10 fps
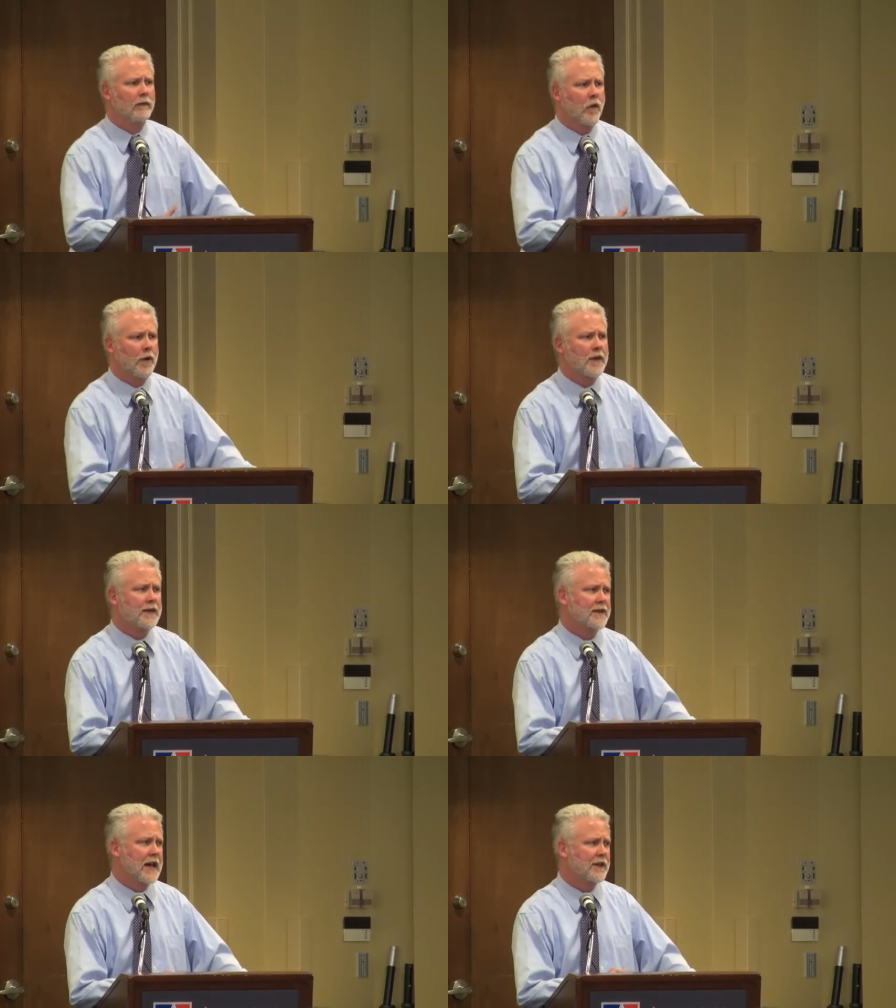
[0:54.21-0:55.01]
for
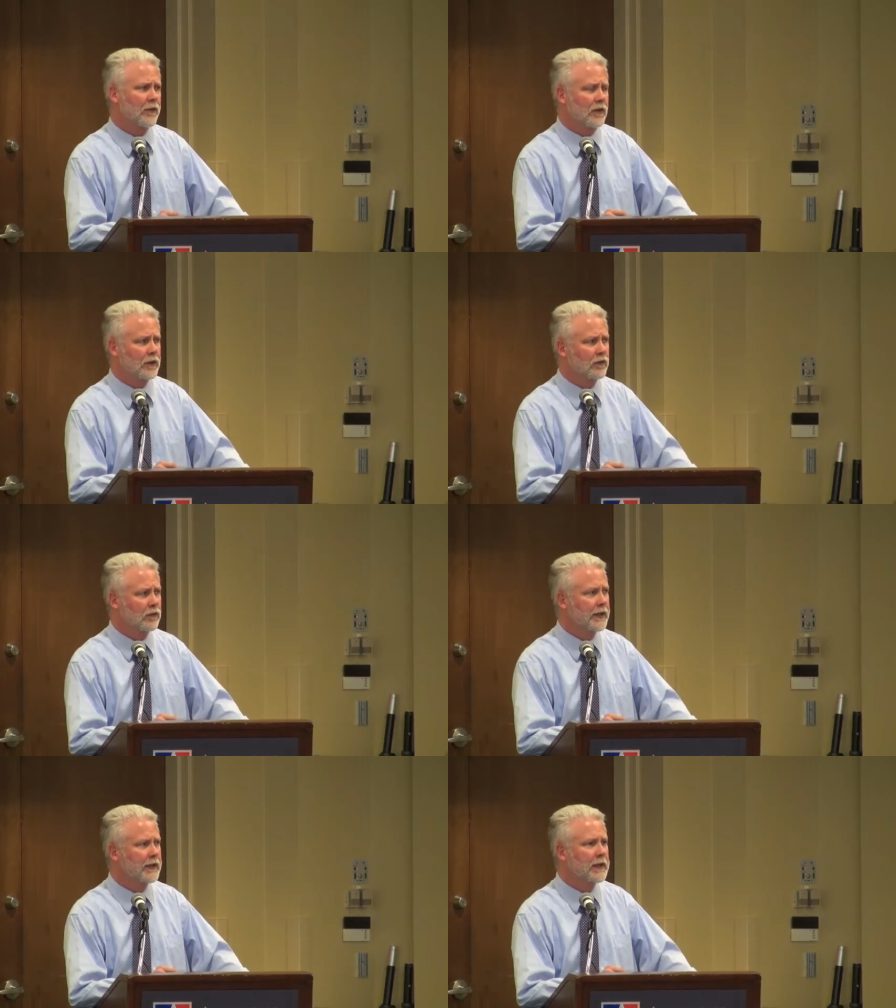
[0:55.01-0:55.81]
this task force was
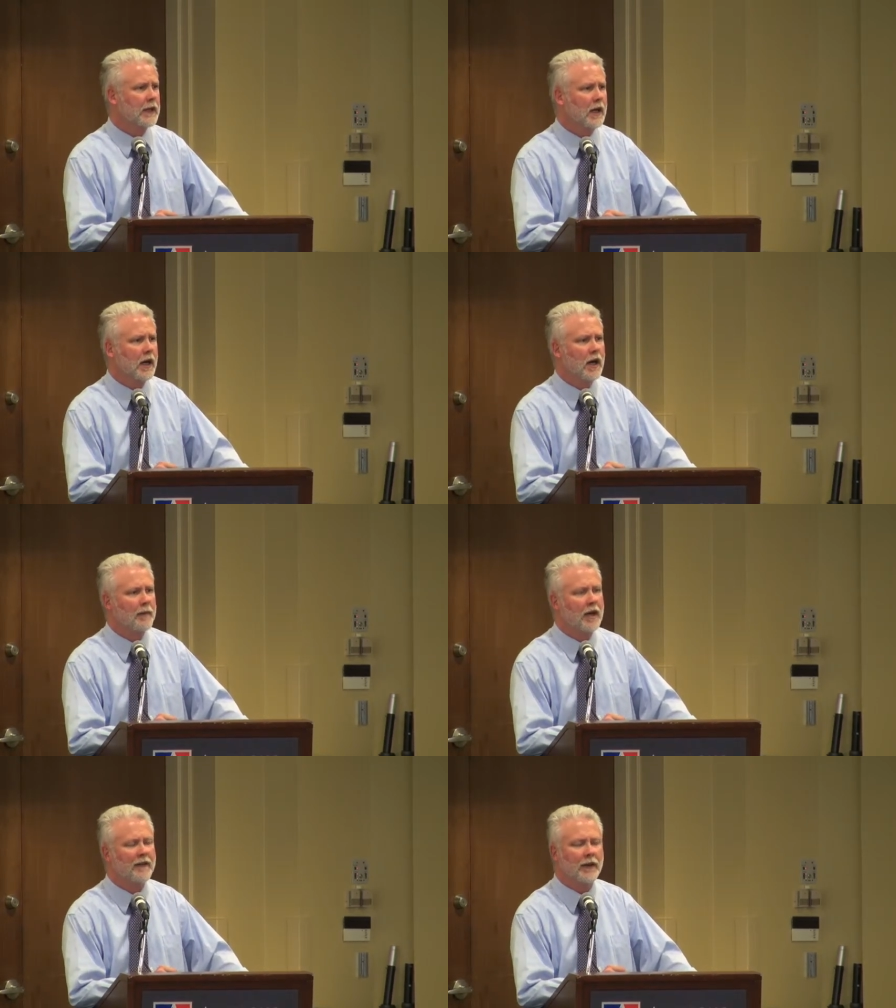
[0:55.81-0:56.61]
really
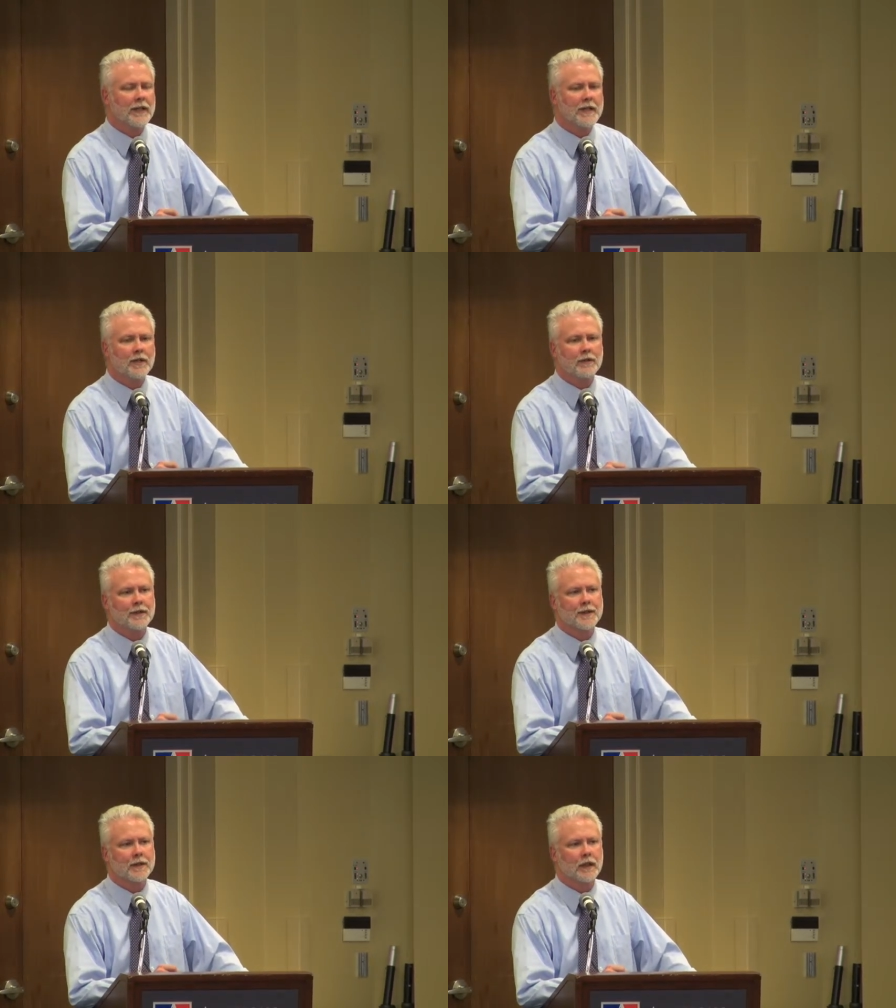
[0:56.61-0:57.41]
um, a very
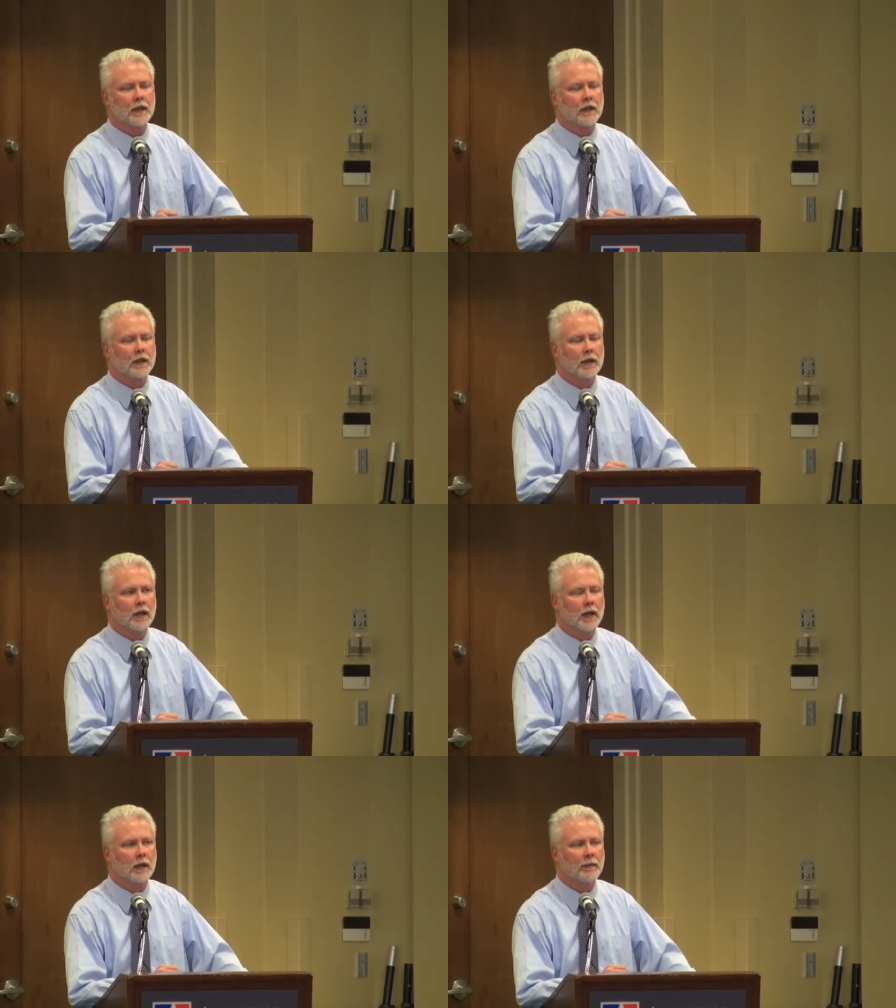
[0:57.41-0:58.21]
interesting
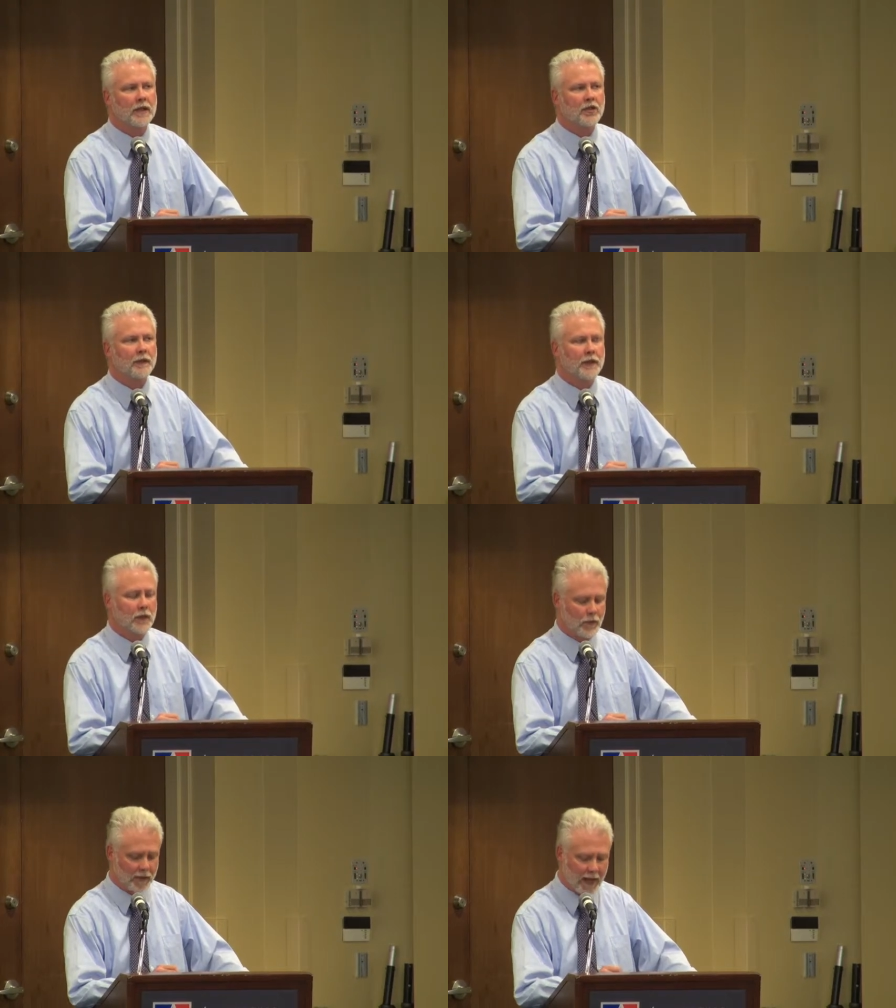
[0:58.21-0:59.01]
um,
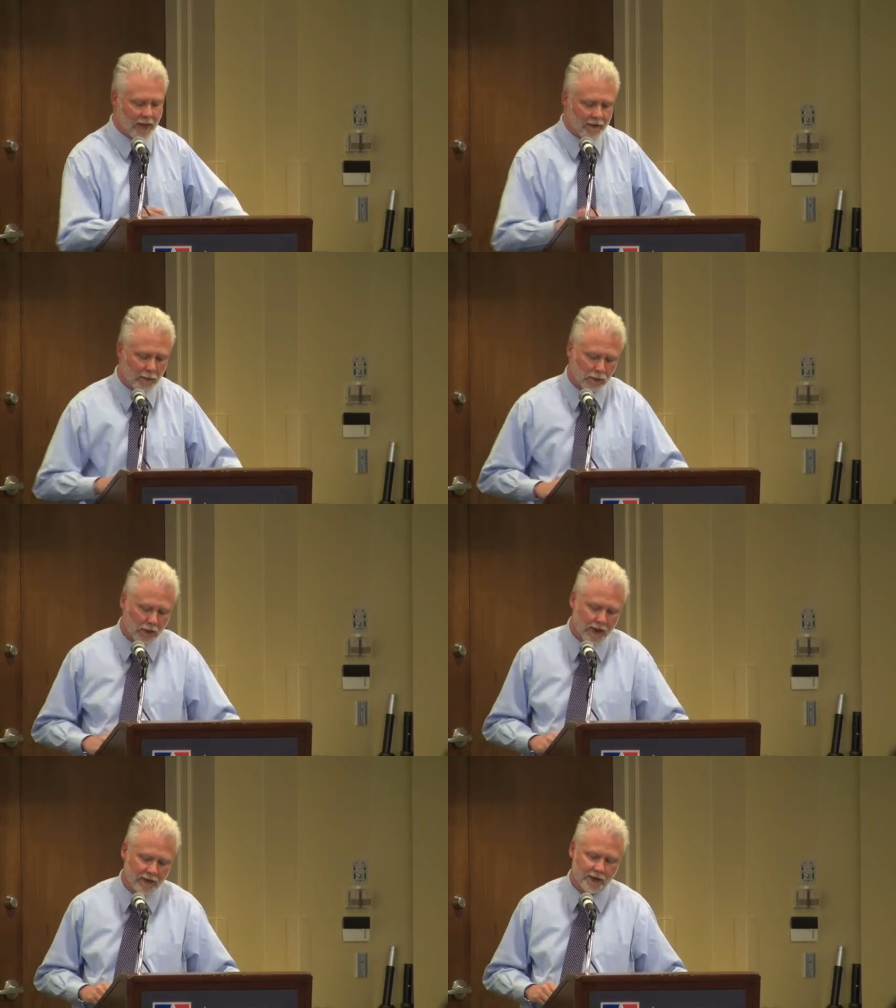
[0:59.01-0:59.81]
interview with the head of the
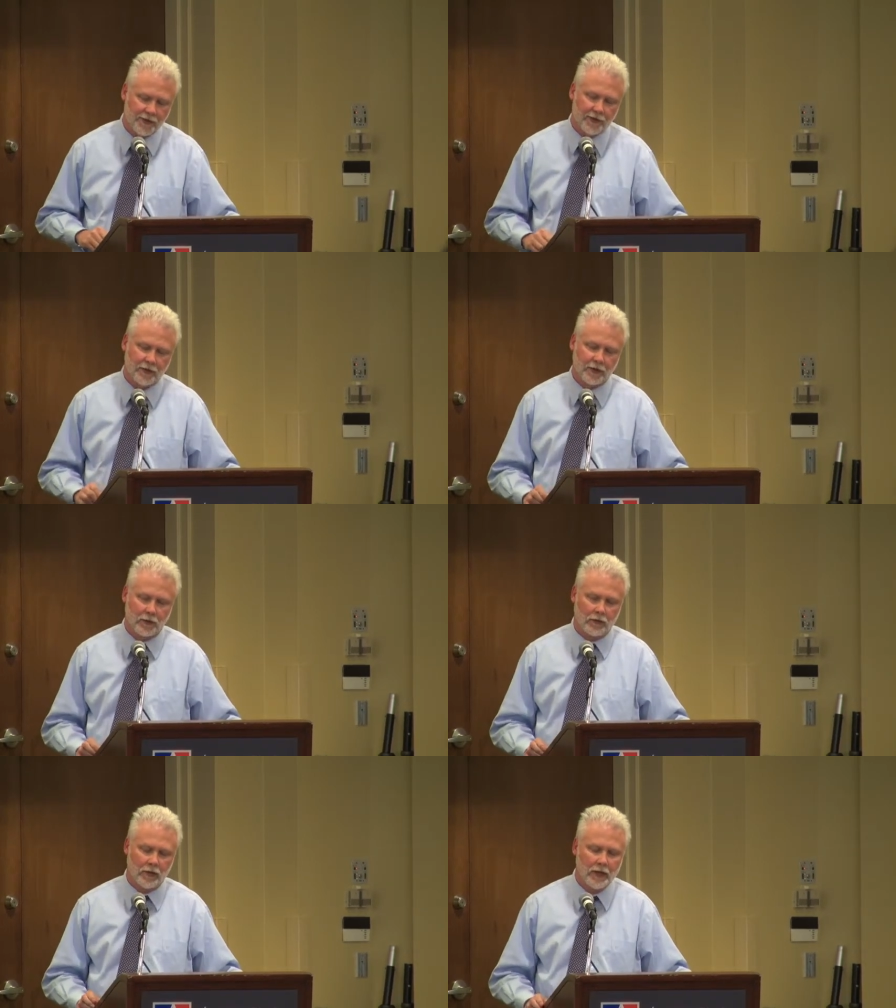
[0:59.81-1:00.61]
Brookings
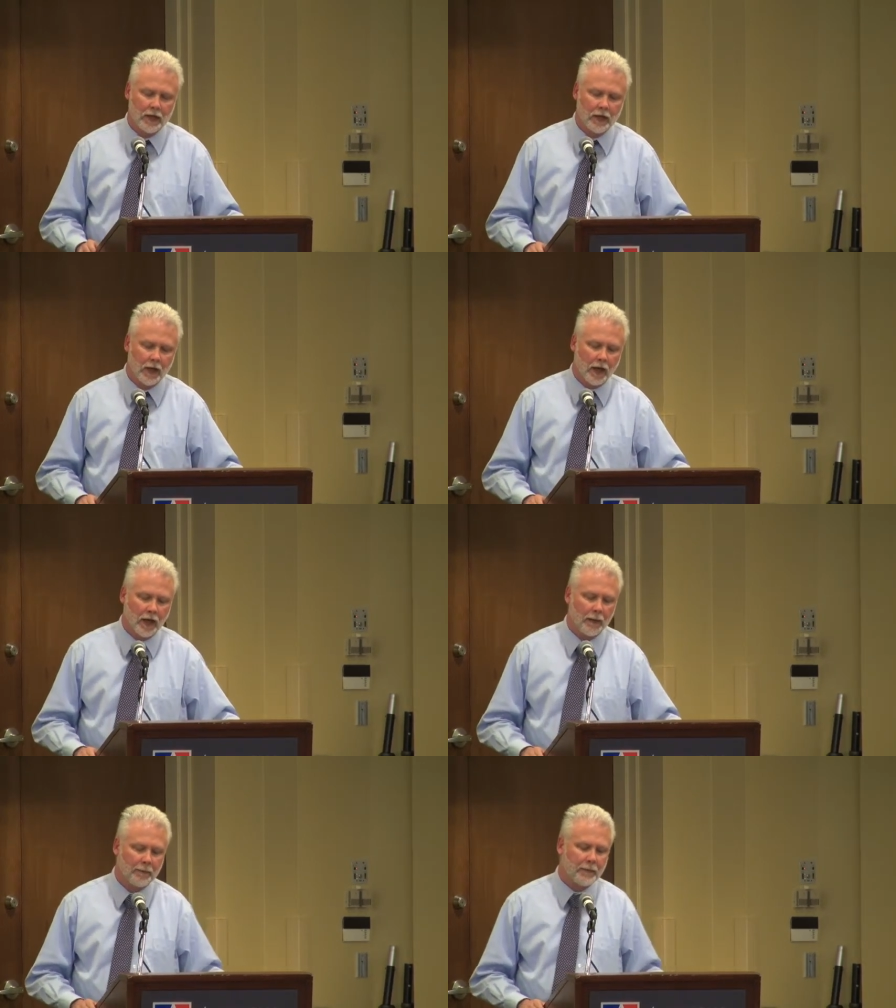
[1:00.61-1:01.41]
Institute,
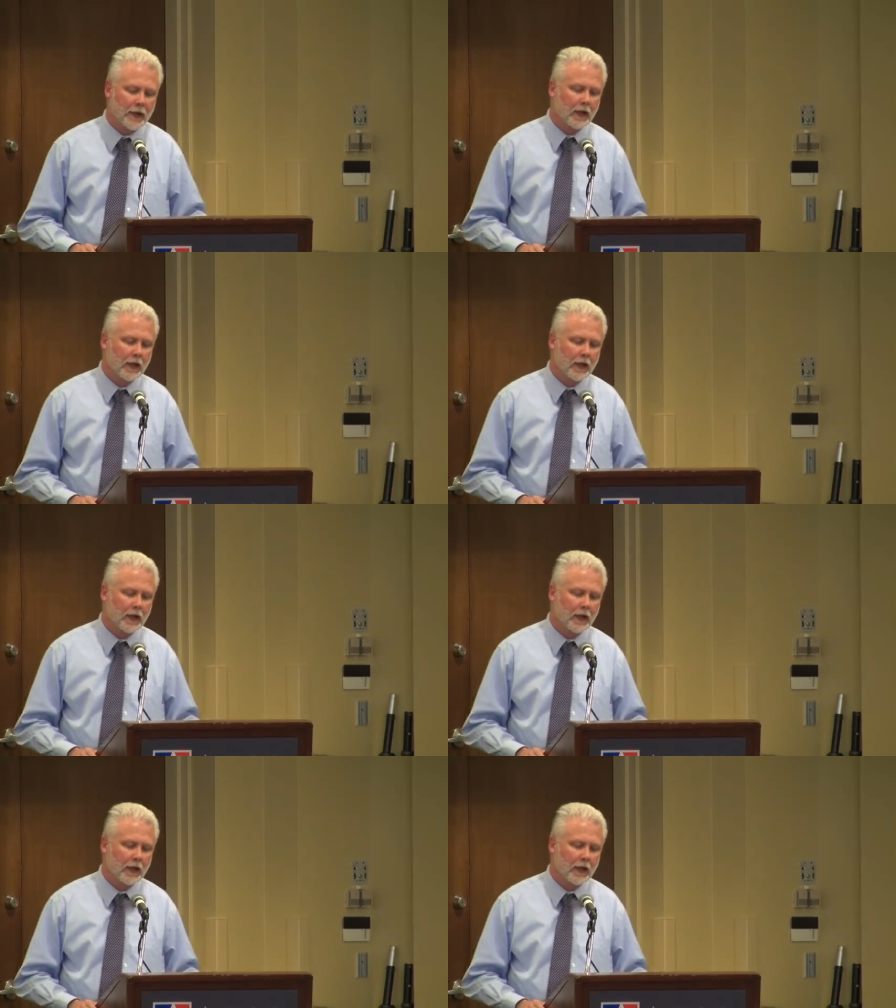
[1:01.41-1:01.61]
um,